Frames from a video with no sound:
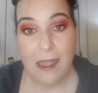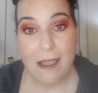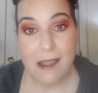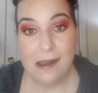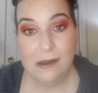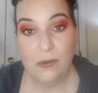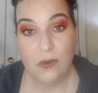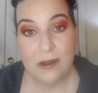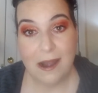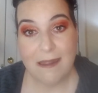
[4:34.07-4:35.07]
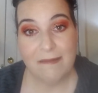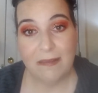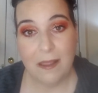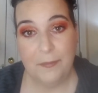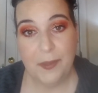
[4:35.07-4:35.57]
I would
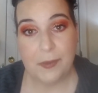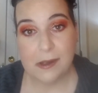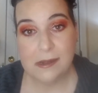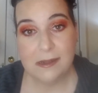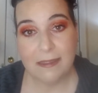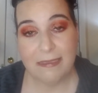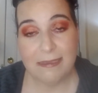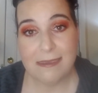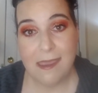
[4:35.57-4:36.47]
accept the box.